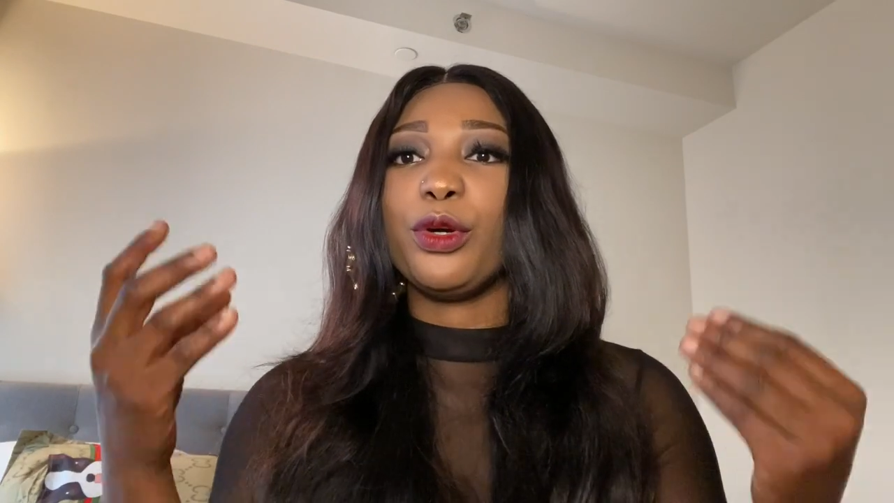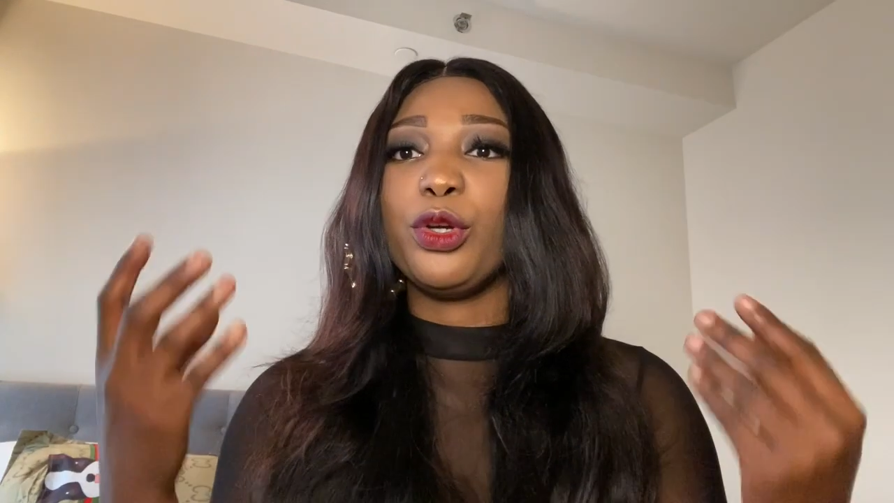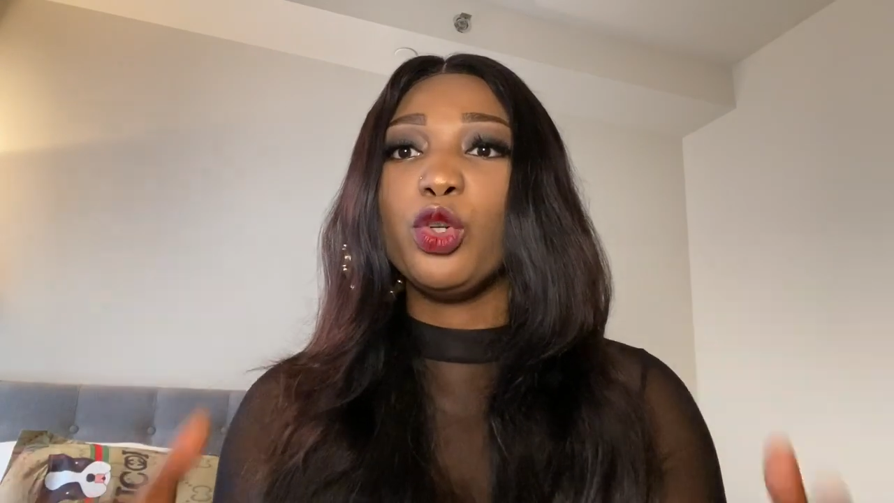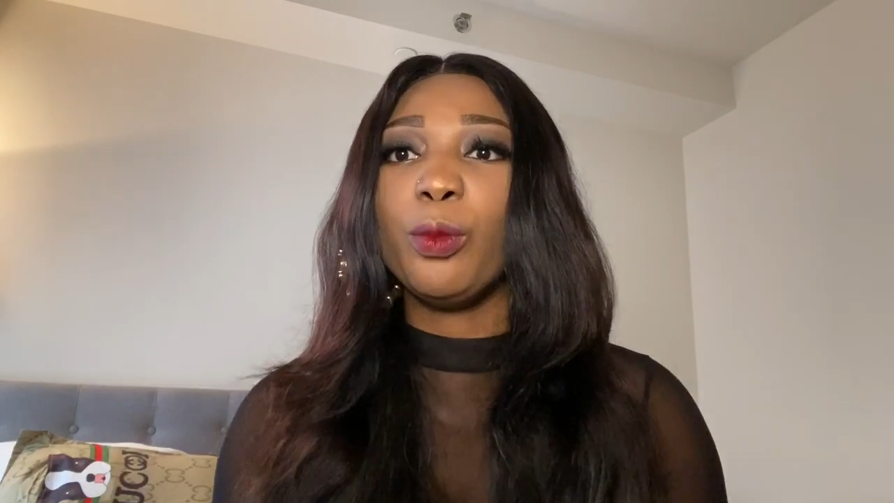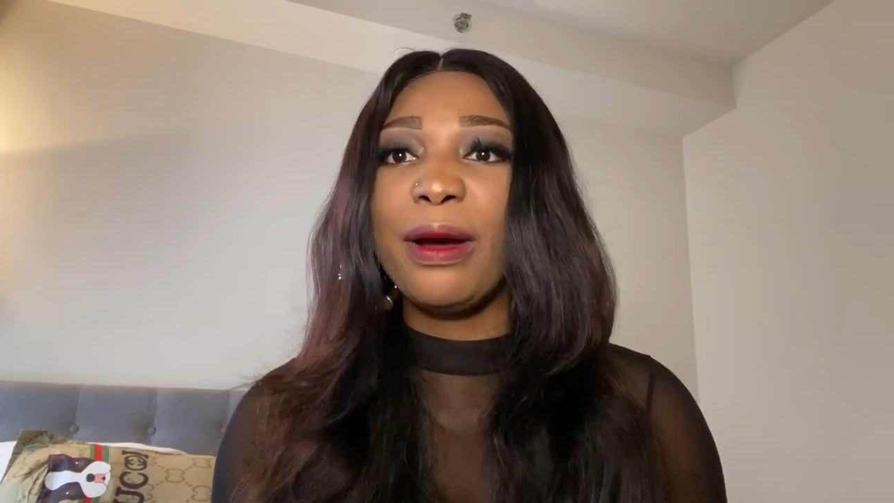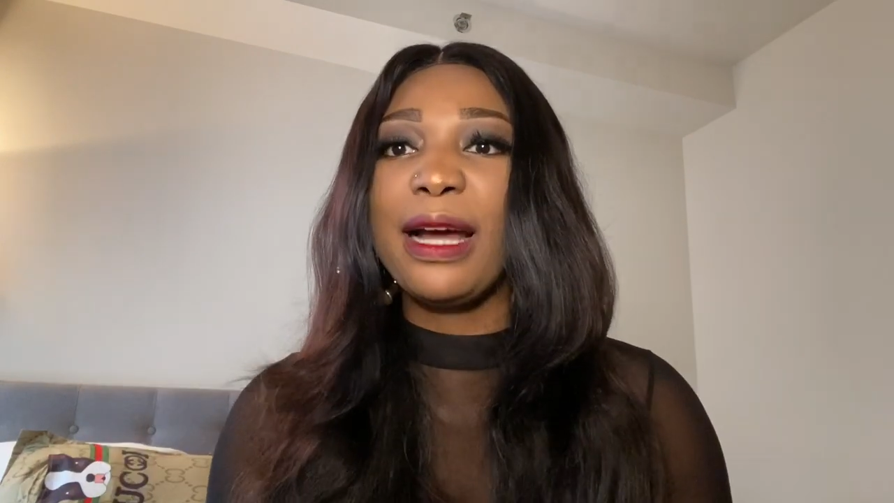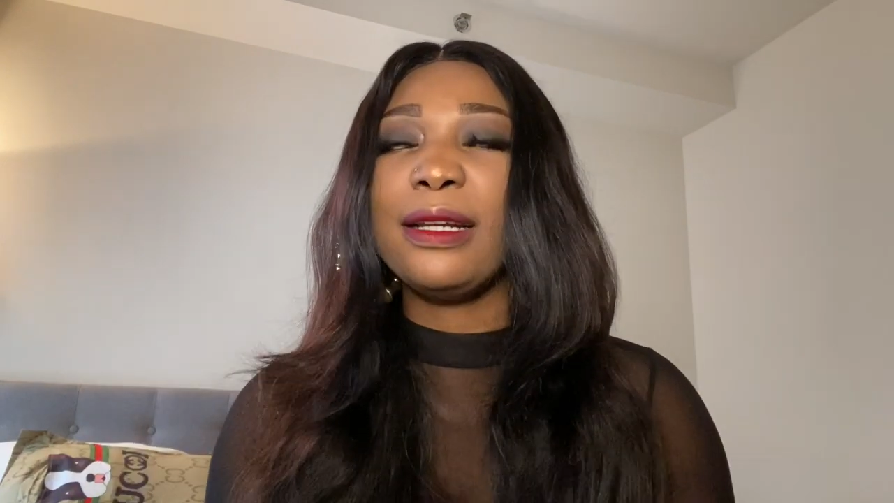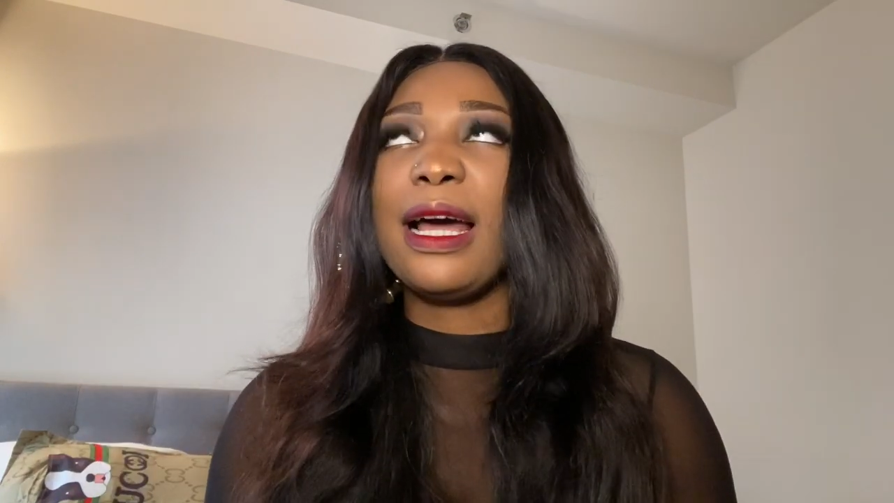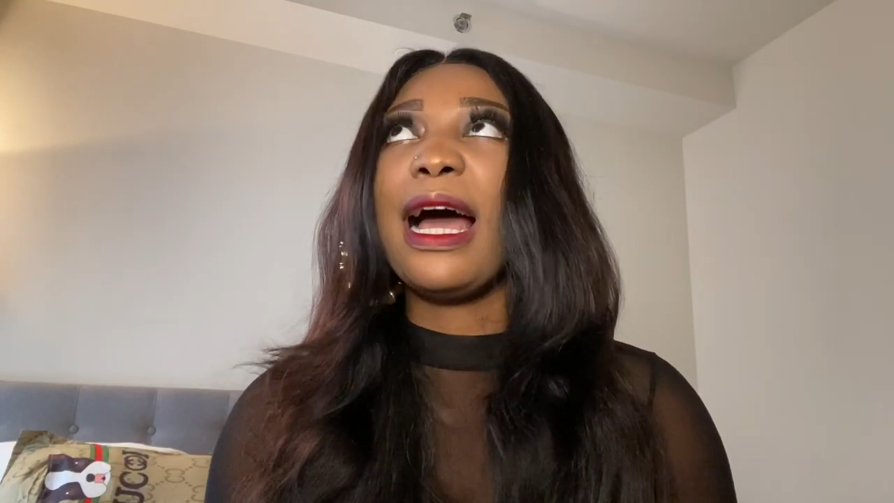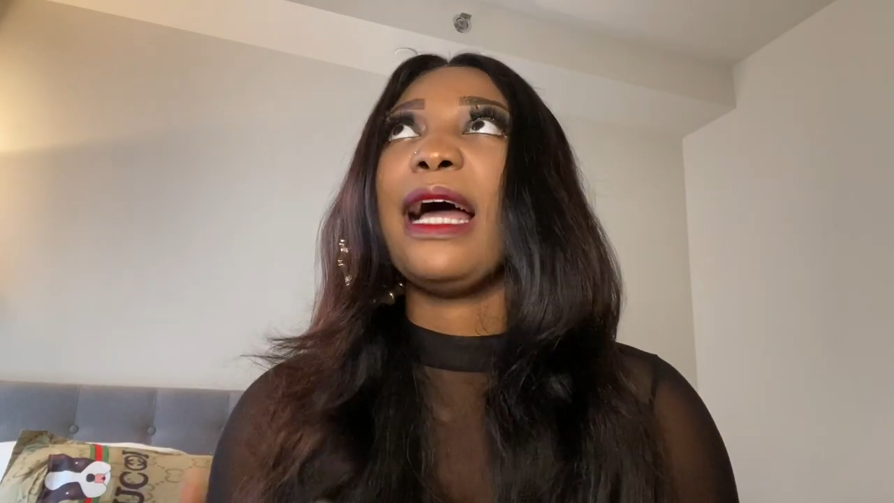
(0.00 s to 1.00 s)

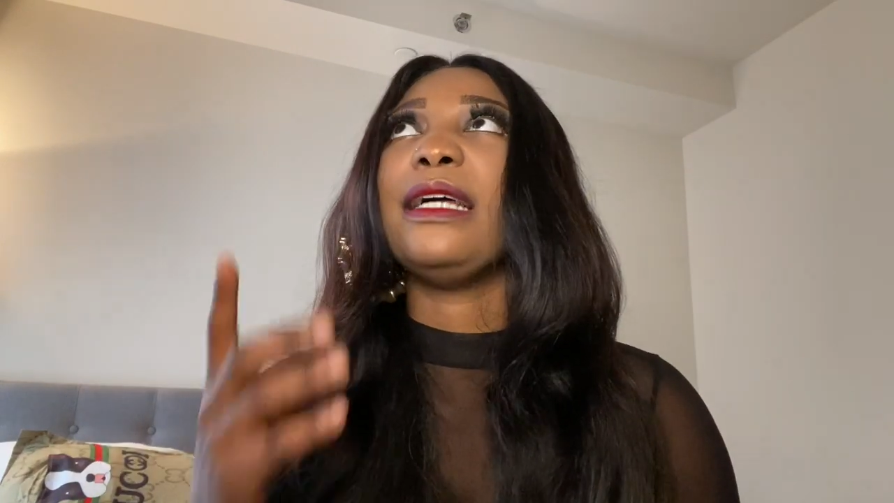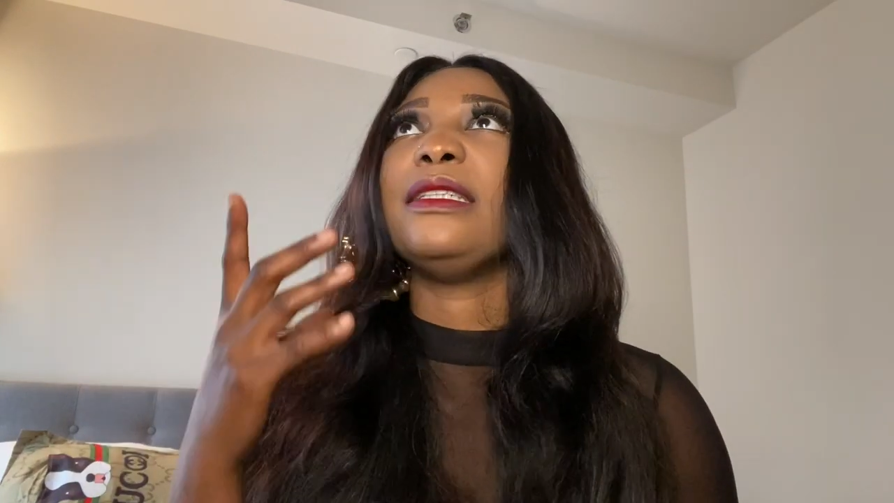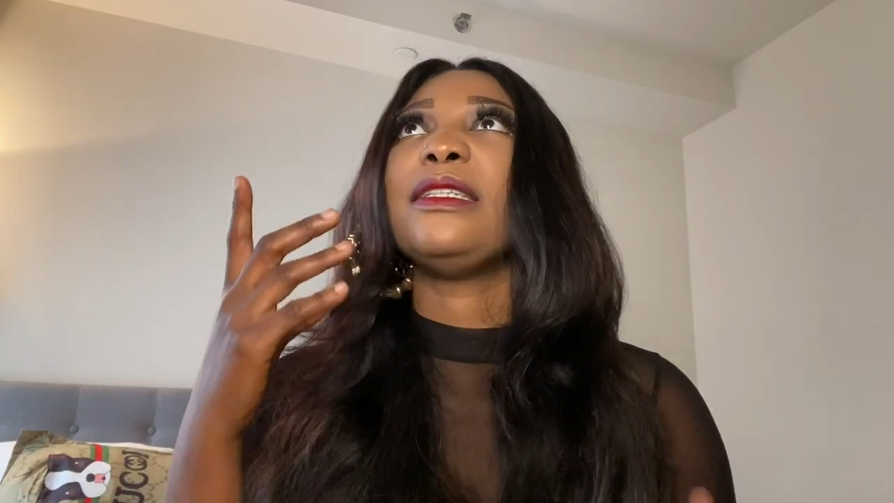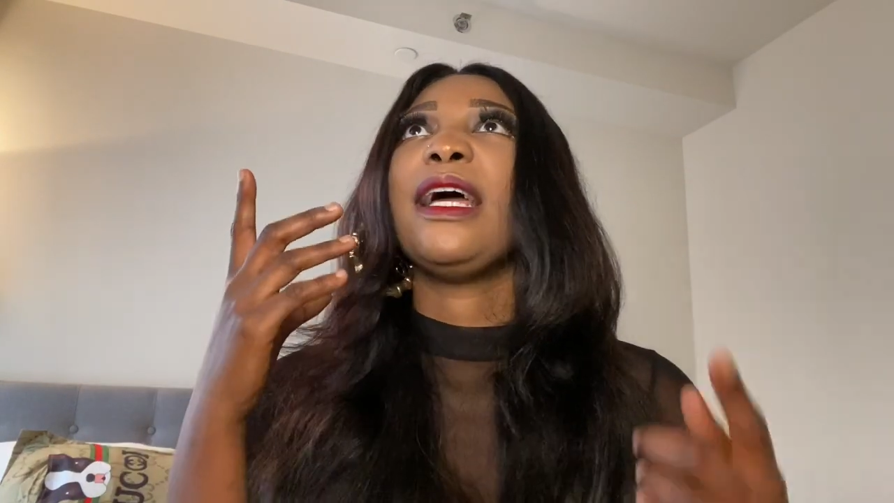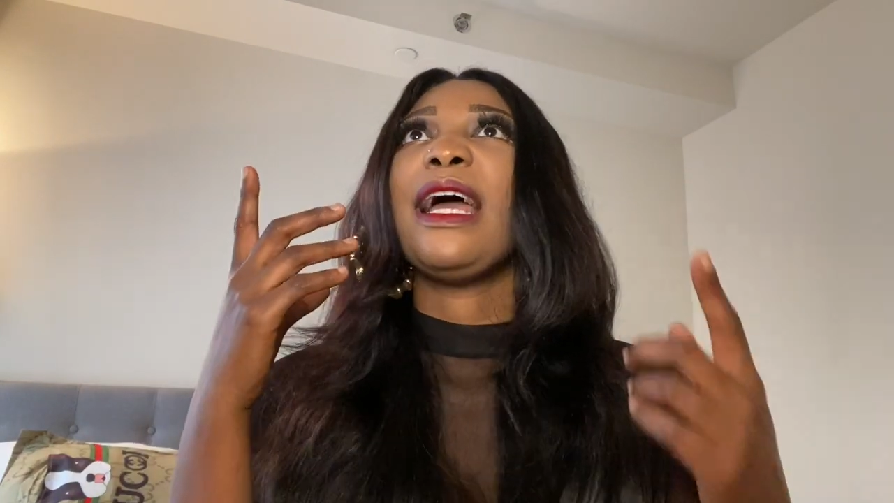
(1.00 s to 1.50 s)
Human and